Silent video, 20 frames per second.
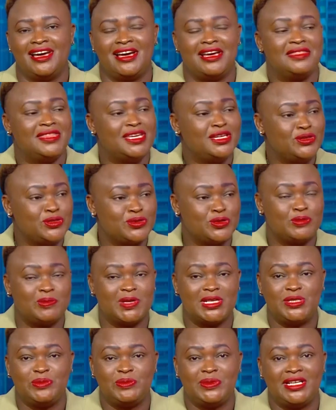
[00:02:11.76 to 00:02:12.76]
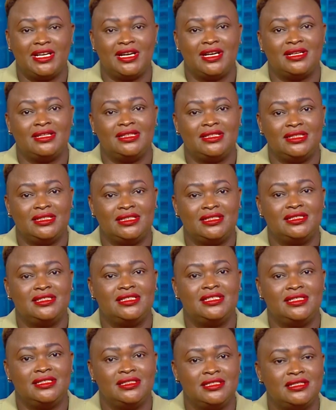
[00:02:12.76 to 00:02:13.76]
Thank you so much, Mikari.
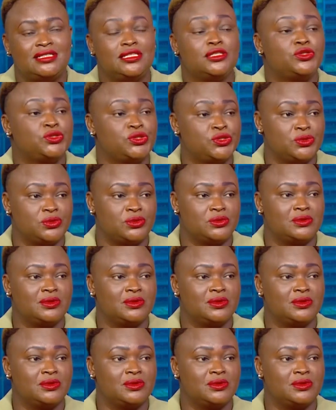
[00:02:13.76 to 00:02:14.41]
Indeed, it is true.